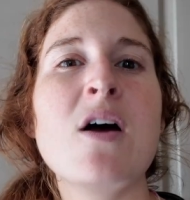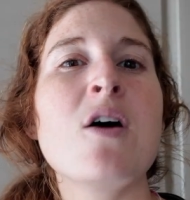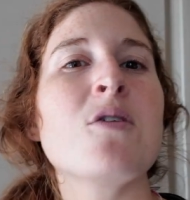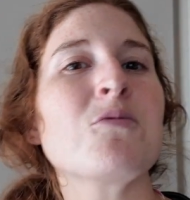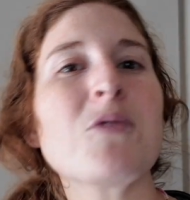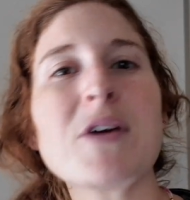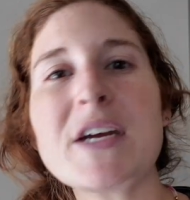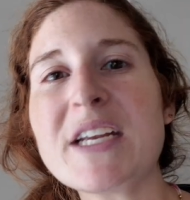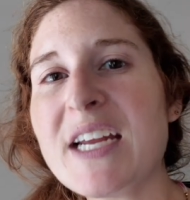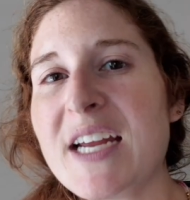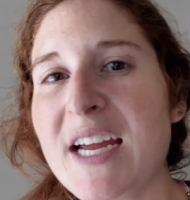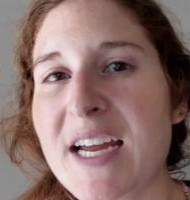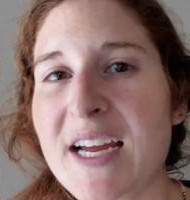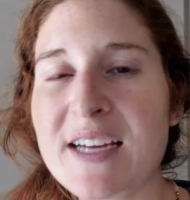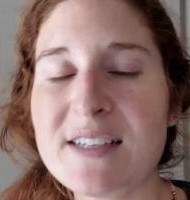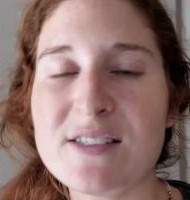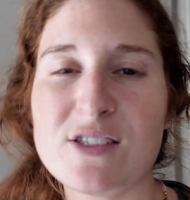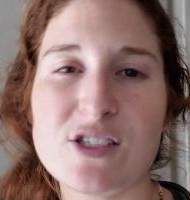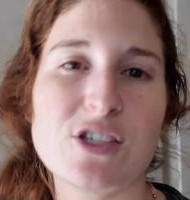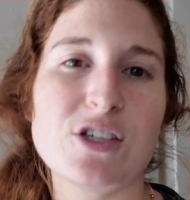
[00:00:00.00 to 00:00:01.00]

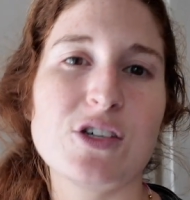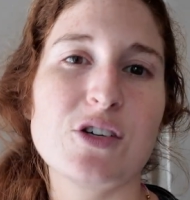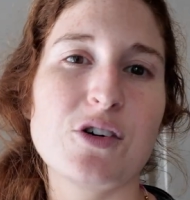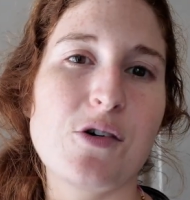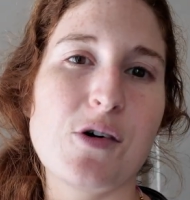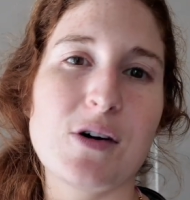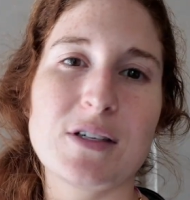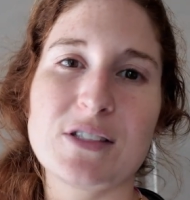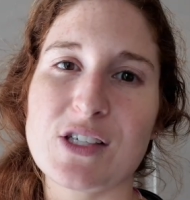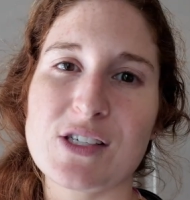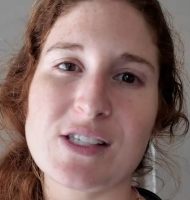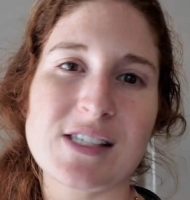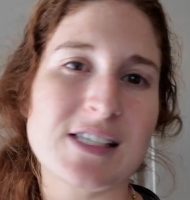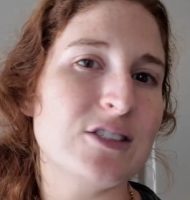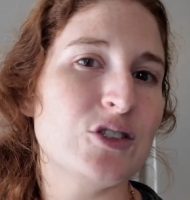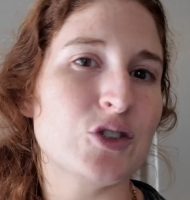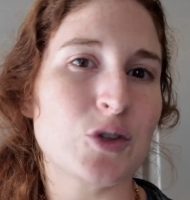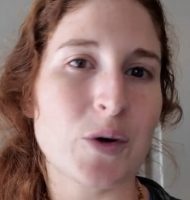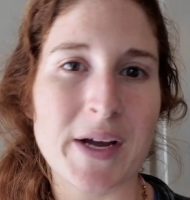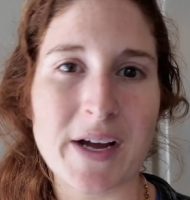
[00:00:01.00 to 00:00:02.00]
reading to just
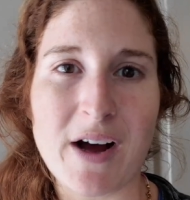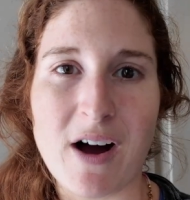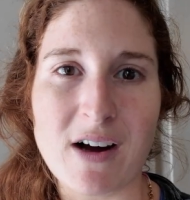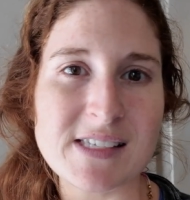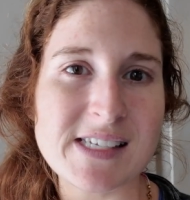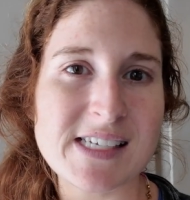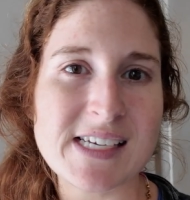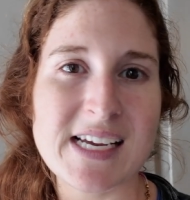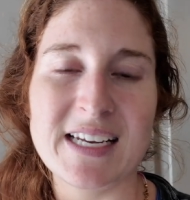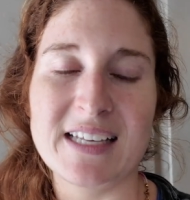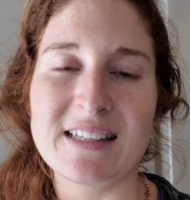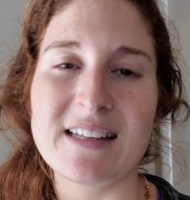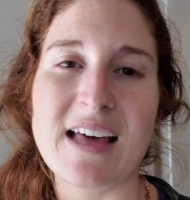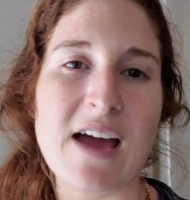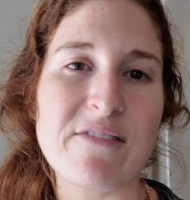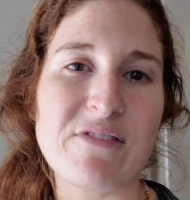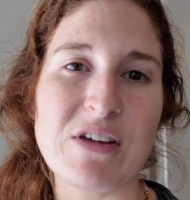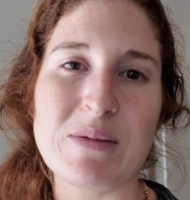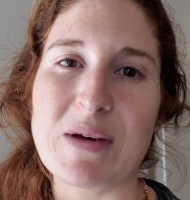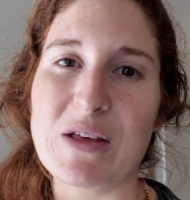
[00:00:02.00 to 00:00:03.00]
enjoying Austin and
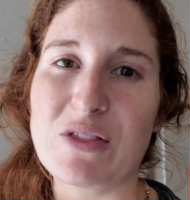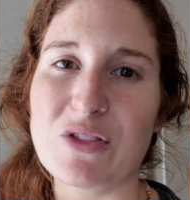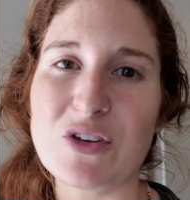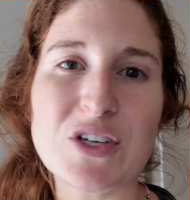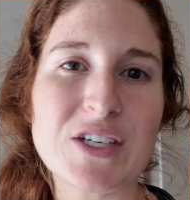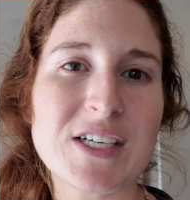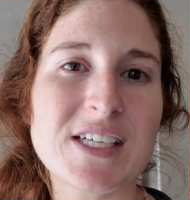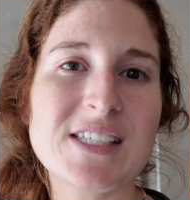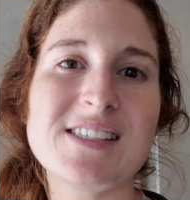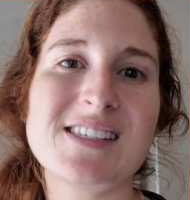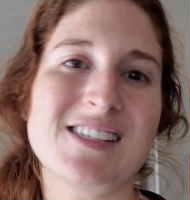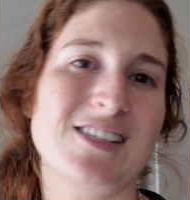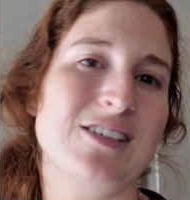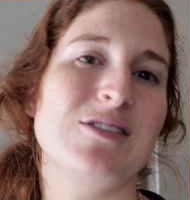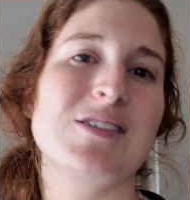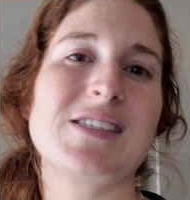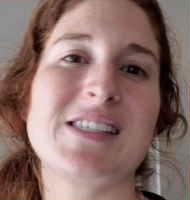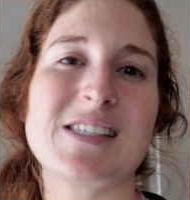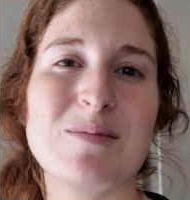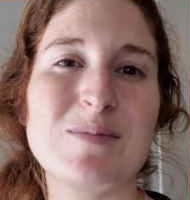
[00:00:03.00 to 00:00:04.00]
life in my 30s
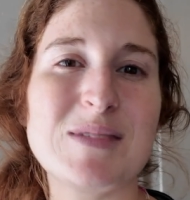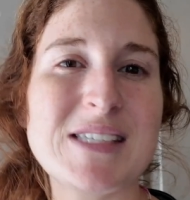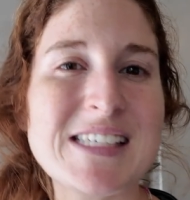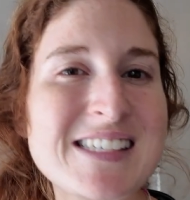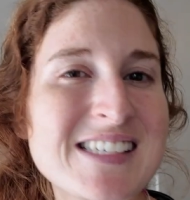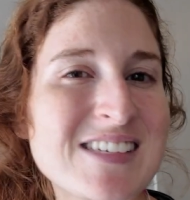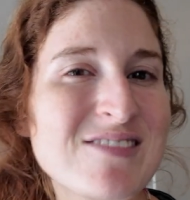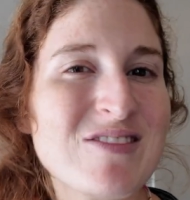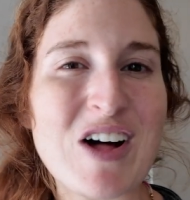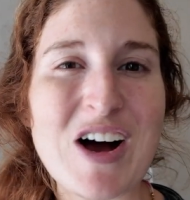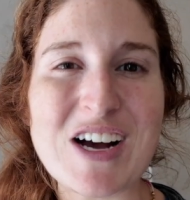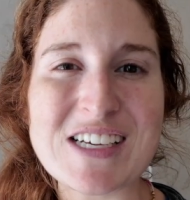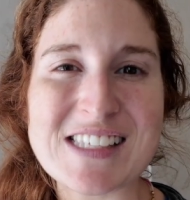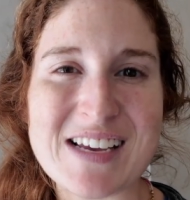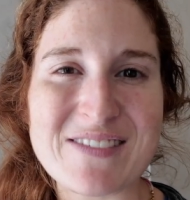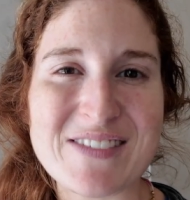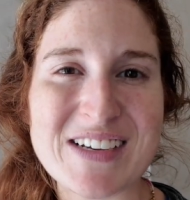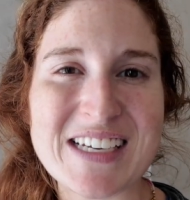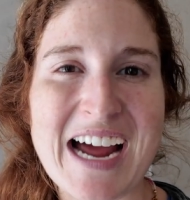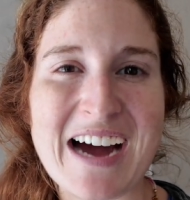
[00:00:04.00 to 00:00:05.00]
to some Disney vlogs
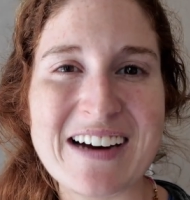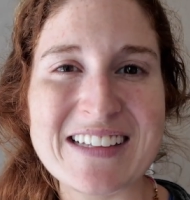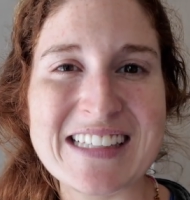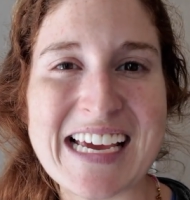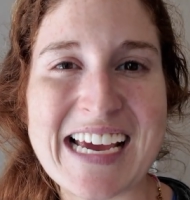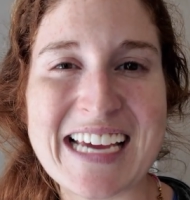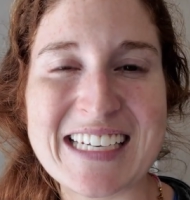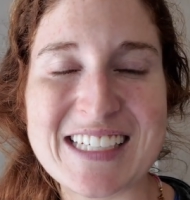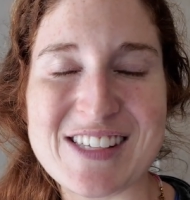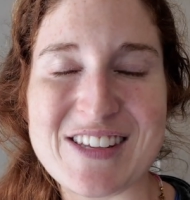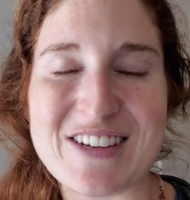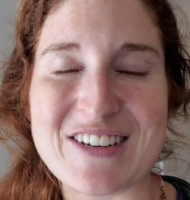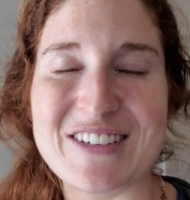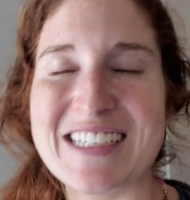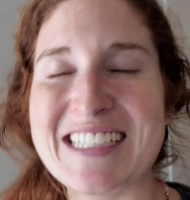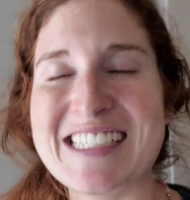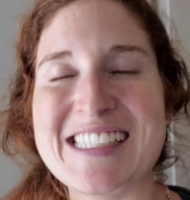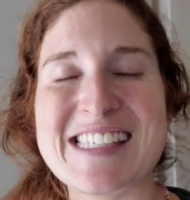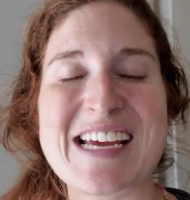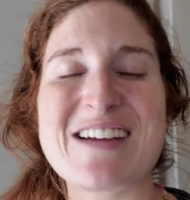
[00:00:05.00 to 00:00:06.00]
every now and then. So
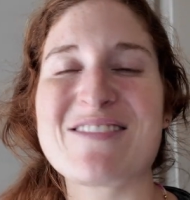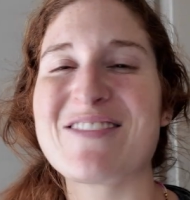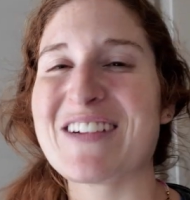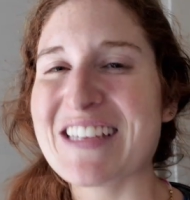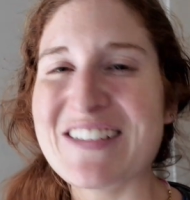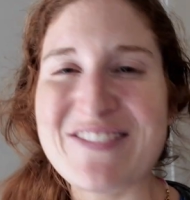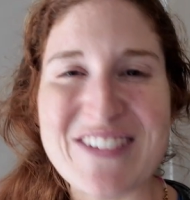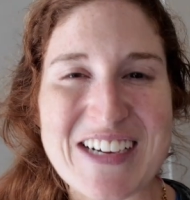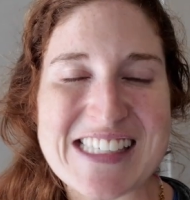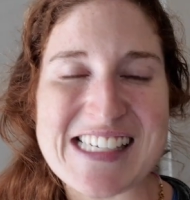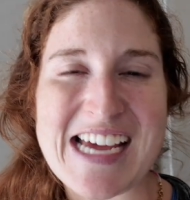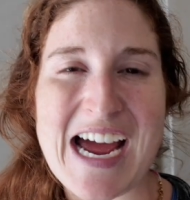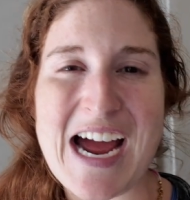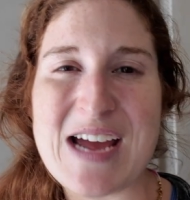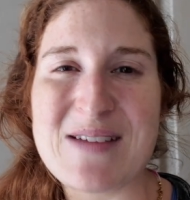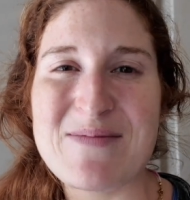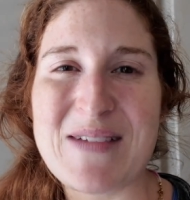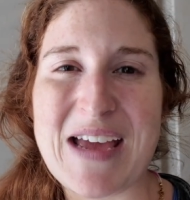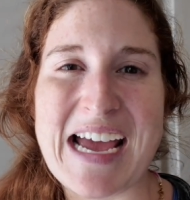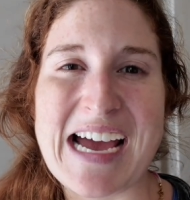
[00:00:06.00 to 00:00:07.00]
it is a really fun
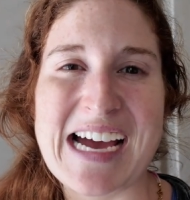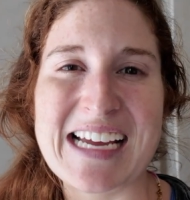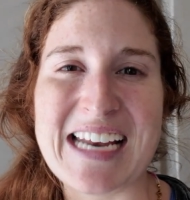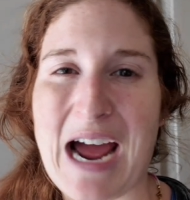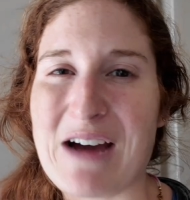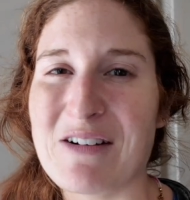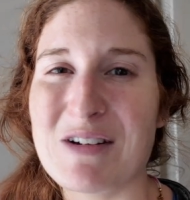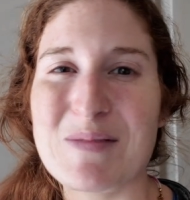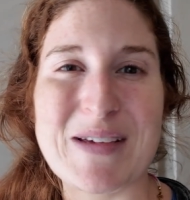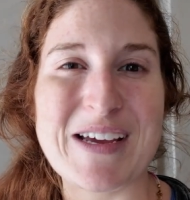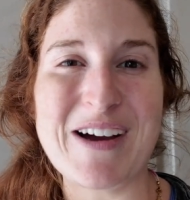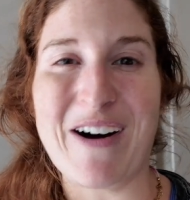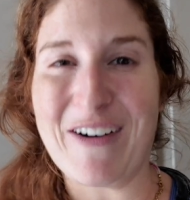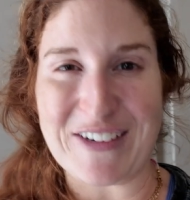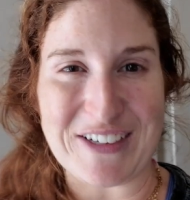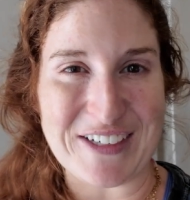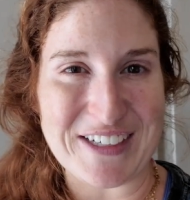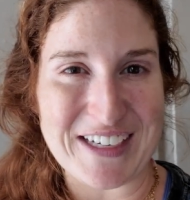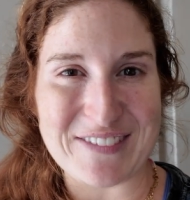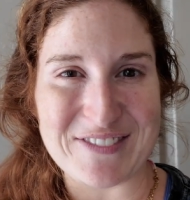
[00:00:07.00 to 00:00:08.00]
time, and I would be
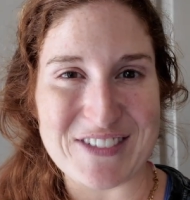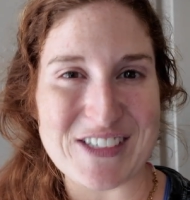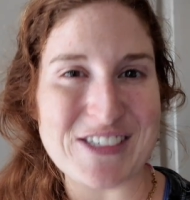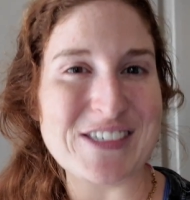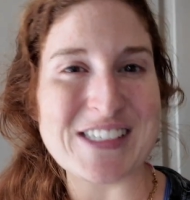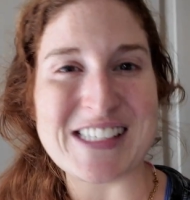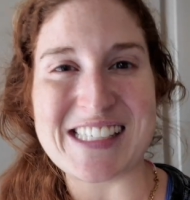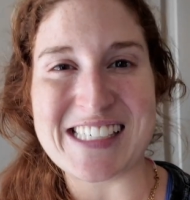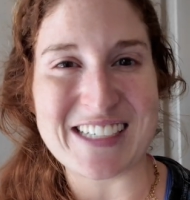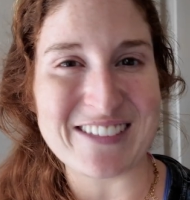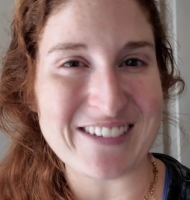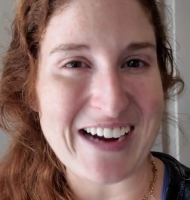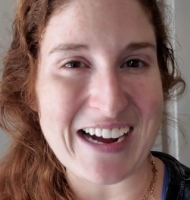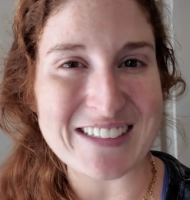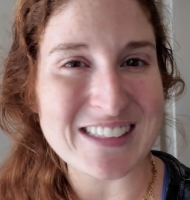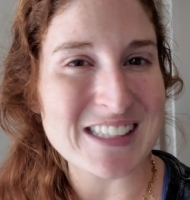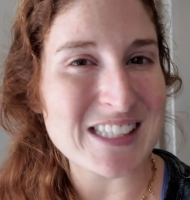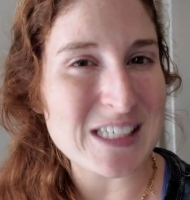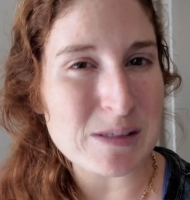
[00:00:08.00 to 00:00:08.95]
honored if you stick around and